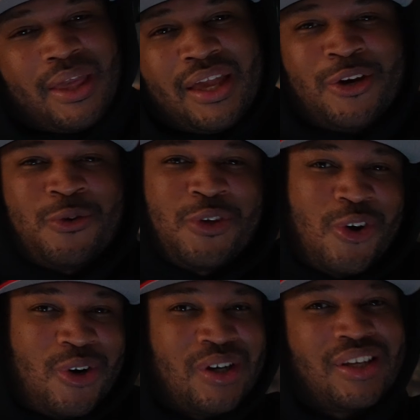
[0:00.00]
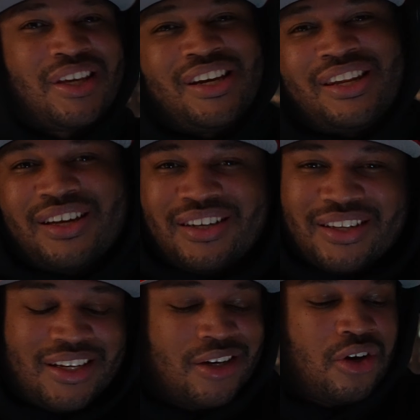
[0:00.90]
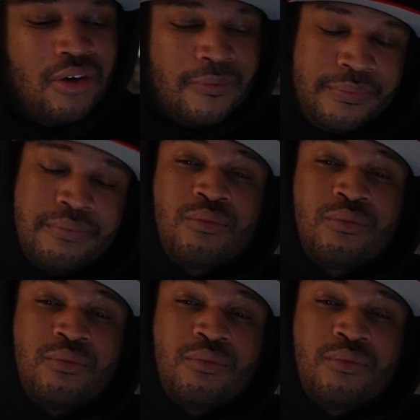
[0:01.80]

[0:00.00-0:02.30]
in New York and London and up.